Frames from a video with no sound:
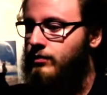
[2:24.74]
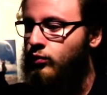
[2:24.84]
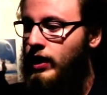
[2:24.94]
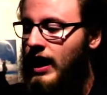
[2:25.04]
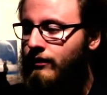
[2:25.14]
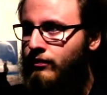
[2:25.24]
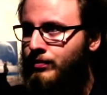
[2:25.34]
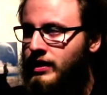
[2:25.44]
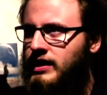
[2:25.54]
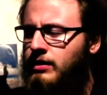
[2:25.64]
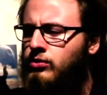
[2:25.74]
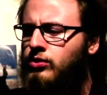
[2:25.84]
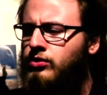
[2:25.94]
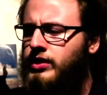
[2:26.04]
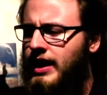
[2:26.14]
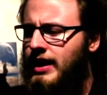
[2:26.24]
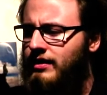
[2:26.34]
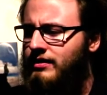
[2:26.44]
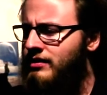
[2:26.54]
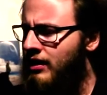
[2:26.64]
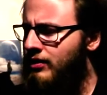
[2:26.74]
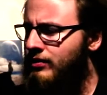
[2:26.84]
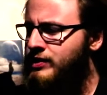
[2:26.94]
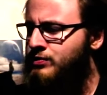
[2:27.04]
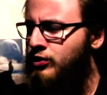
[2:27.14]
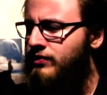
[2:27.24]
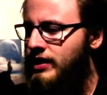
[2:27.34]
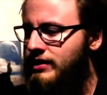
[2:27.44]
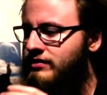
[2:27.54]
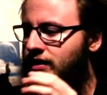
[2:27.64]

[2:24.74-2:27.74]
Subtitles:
We haven't built any more yet, no. It's proving a little